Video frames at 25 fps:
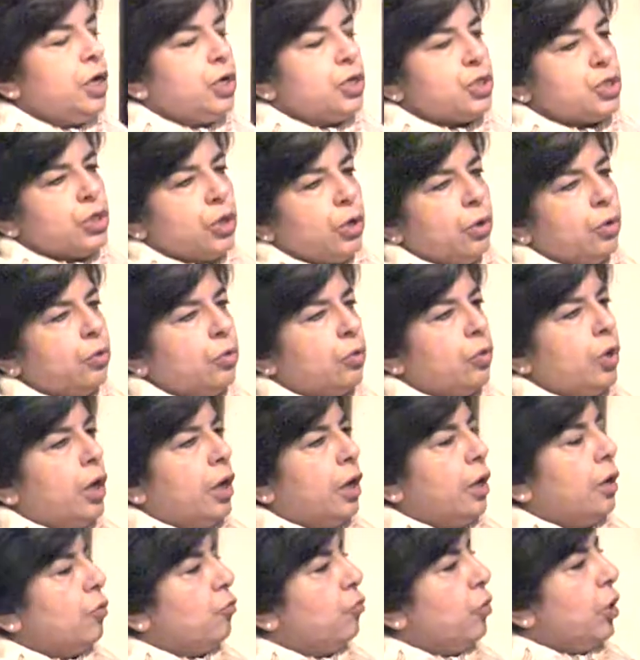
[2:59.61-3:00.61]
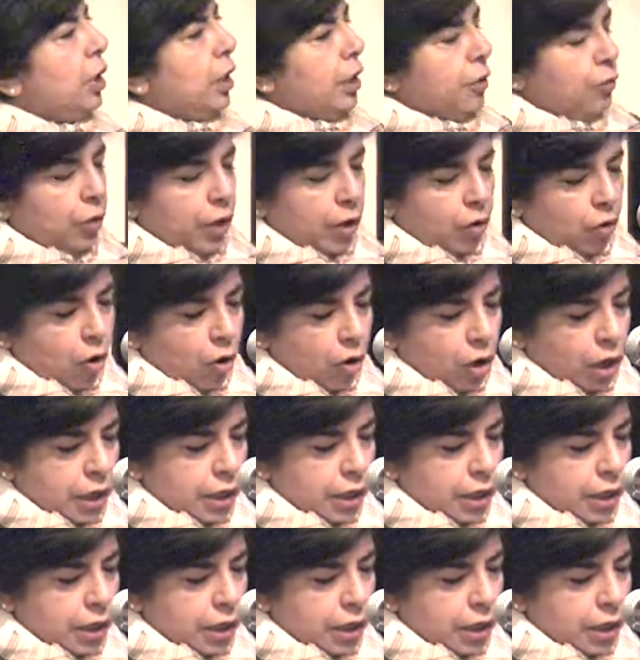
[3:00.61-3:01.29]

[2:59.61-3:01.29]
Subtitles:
So really we are all